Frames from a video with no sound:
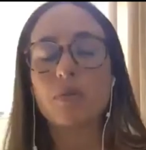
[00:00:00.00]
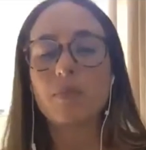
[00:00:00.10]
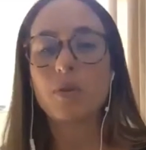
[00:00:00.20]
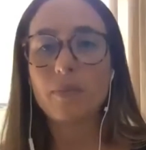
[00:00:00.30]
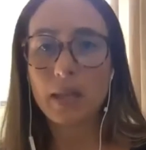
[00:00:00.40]

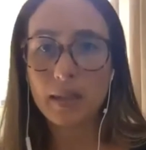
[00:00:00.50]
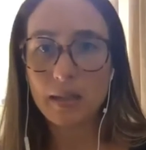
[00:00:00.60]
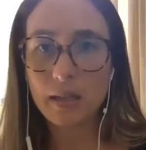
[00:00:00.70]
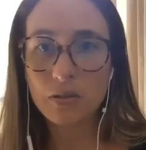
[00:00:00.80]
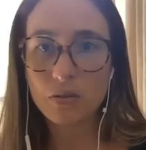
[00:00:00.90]
of
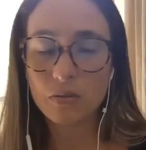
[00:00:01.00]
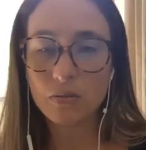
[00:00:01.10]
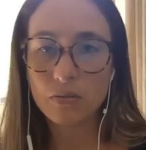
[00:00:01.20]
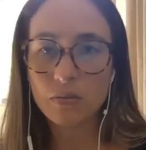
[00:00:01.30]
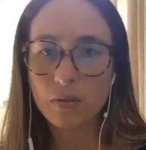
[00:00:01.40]
meditation.
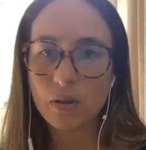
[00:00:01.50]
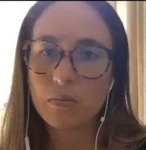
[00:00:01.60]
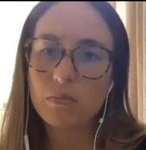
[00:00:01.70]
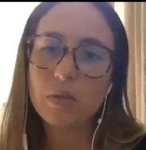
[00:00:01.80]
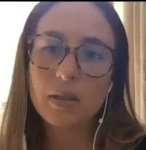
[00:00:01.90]

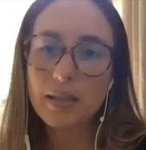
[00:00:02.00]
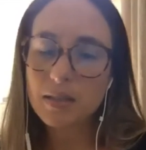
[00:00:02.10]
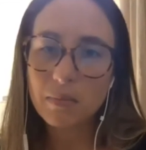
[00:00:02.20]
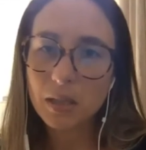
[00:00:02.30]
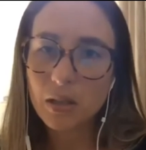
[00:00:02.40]

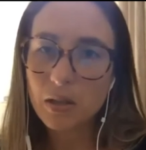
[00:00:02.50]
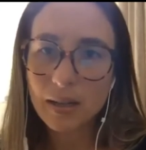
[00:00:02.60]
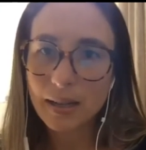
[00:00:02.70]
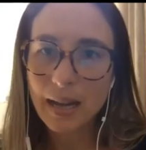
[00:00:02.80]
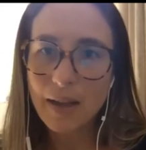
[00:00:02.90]
Doesn't mean that you're
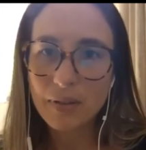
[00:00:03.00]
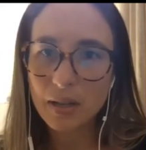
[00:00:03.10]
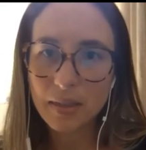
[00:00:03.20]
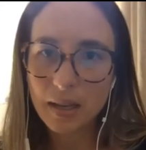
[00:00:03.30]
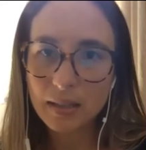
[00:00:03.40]
not going to have
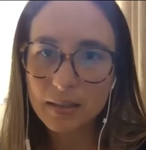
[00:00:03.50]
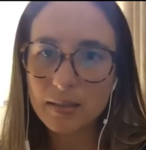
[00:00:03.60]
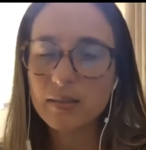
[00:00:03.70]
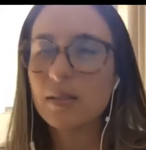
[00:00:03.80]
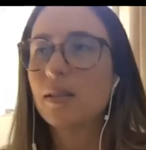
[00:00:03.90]
any
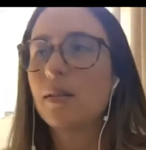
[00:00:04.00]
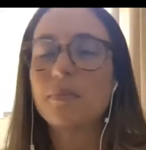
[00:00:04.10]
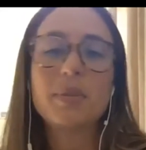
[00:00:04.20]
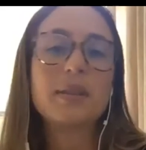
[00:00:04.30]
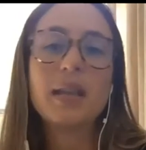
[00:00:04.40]
thoughts,
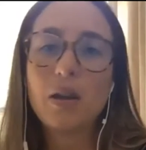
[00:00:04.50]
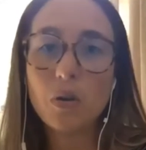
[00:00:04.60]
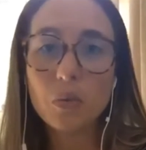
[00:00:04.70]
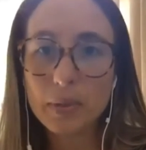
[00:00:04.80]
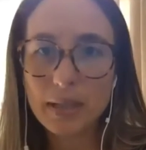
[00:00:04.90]
but that
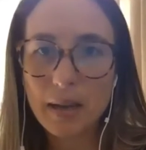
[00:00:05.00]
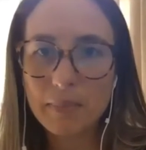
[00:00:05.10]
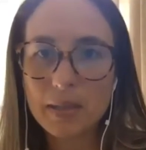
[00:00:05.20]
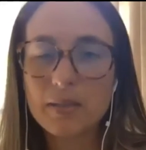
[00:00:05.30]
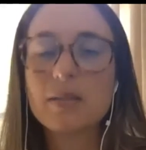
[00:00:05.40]
always
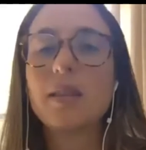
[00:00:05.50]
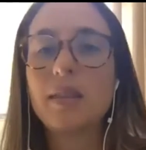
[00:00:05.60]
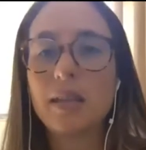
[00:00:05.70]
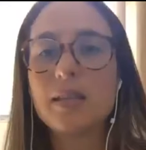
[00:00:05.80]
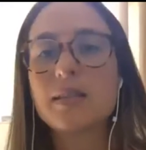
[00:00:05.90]
happens. The
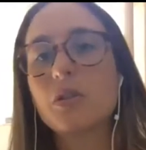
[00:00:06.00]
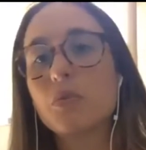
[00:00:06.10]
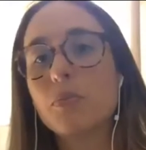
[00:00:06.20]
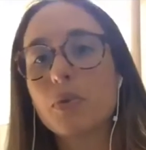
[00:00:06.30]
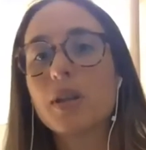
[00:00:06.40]
thing is that
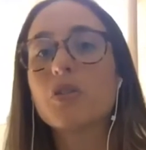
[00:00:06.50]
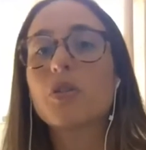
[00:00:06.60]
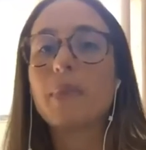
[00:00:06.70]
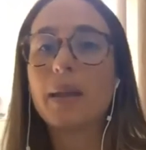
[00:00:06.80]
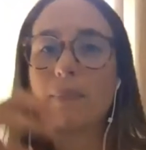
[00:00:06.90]
you bring your
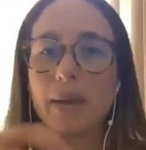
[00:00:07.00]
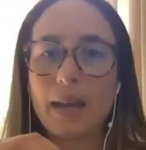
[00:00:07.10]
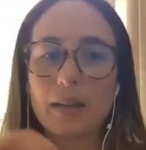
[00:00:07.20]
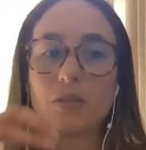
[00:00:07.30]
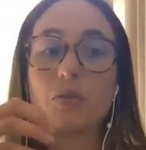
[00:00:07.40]
mind
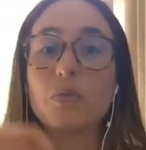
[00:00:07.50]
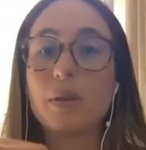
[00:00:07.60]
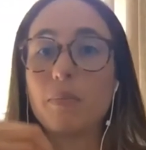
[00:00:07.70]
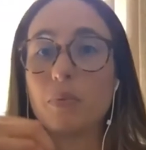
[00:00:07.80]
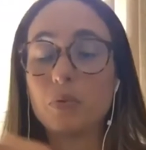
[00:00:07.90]
back to
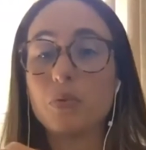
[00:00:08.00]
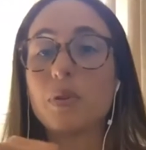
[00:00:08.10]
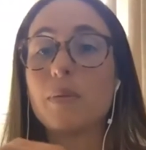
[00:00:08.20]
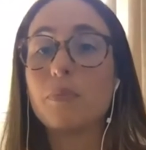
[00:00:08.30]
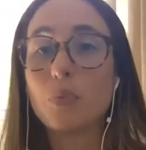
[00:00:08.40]

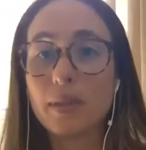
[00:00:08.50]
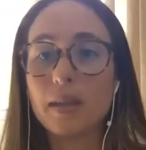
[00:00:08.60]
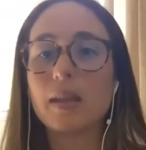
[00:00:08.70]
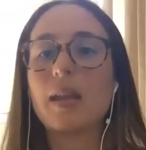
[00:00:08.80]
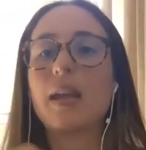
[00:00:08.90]
the
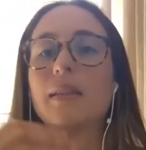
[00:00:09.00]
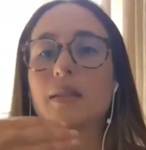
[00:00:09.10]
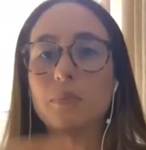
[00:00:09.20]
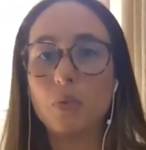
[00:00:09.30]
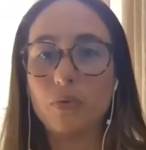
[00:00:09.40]
breathing and
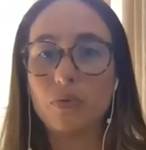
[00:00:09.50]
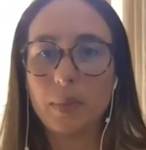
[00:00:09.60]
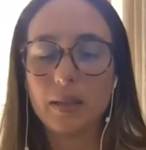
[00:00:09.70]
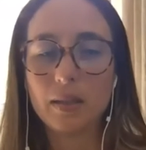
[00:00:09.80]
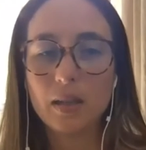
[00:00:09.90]
the
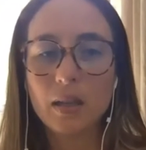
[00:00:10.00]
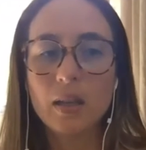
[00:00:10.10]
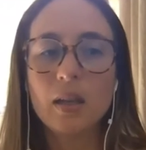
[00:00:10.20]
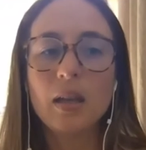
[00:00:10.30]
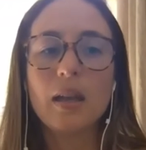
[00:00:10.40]
movement.
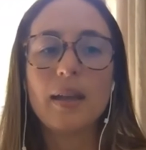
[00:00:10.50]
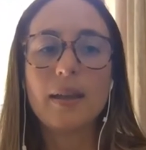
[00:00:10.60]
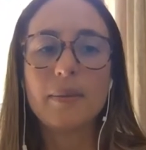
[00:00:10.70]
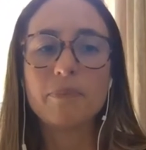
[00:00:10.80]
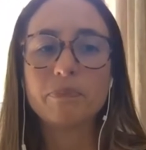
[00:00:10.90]

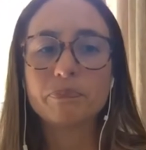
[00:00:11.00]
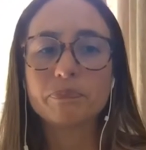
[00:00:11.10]
And